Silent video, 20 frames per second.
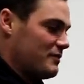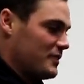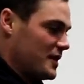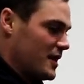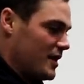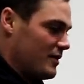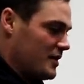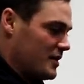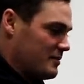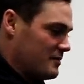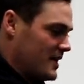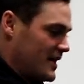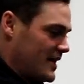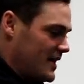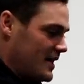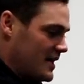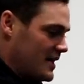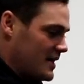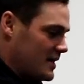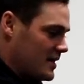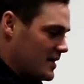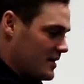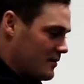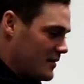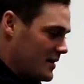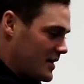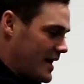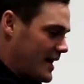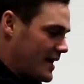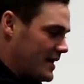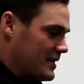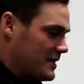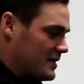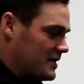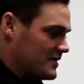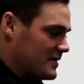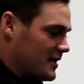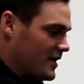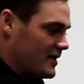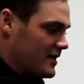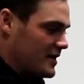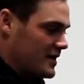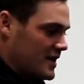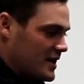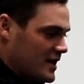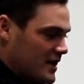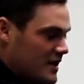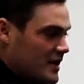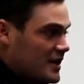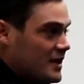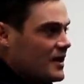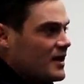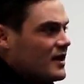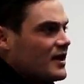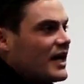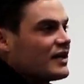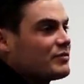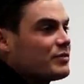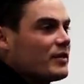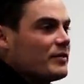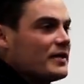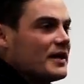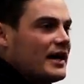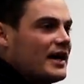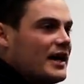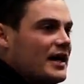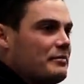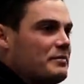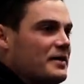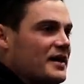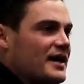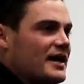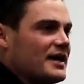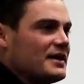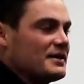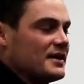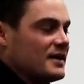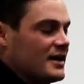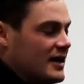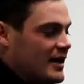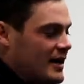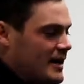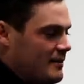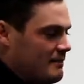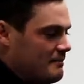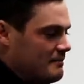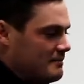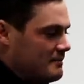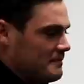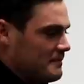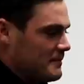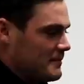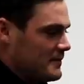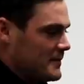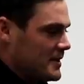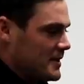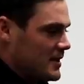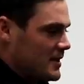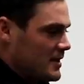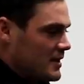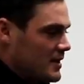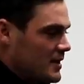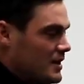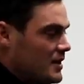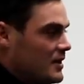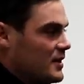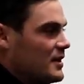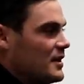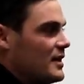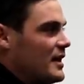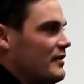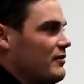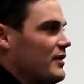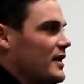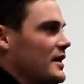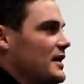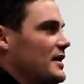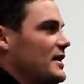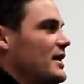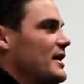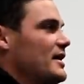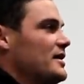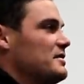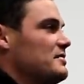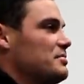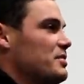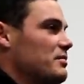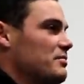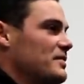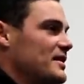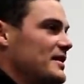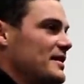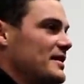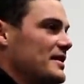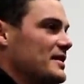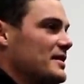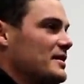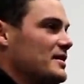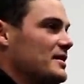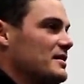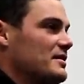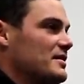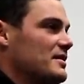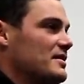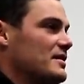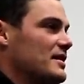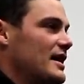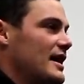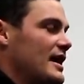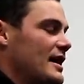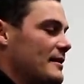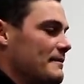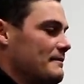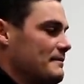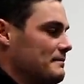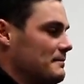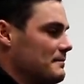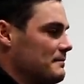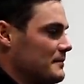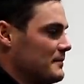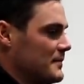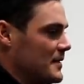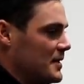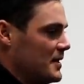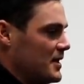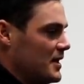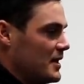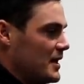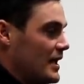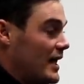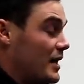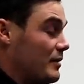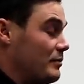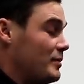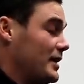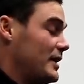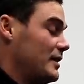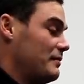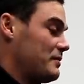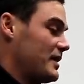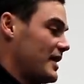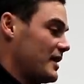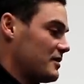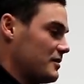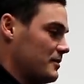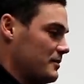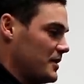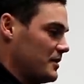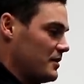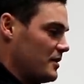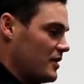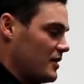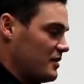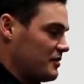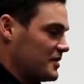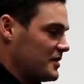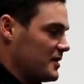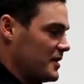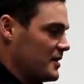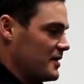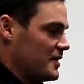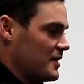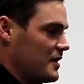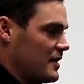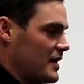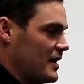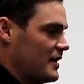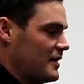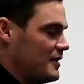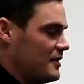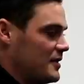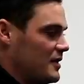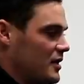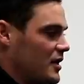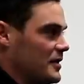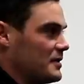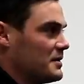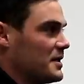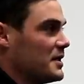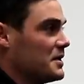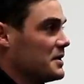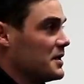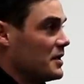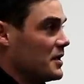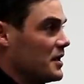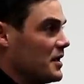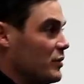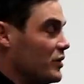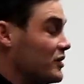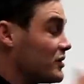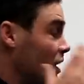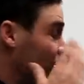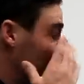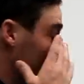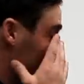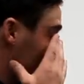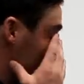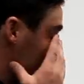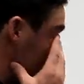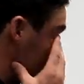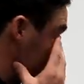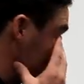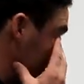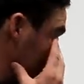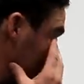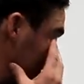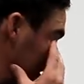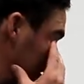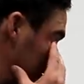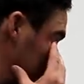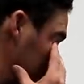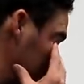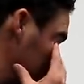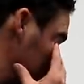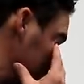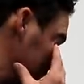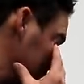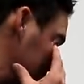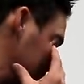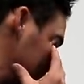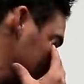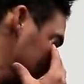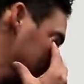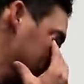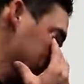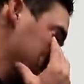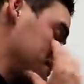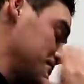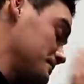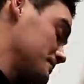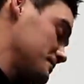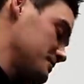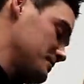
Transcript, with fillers: if I know where I'd be without it. So that's probably the hard part. Um, everyone in here has probably um, had a big impact on my life, so thank you. I was going to invite Jacinta in, but um,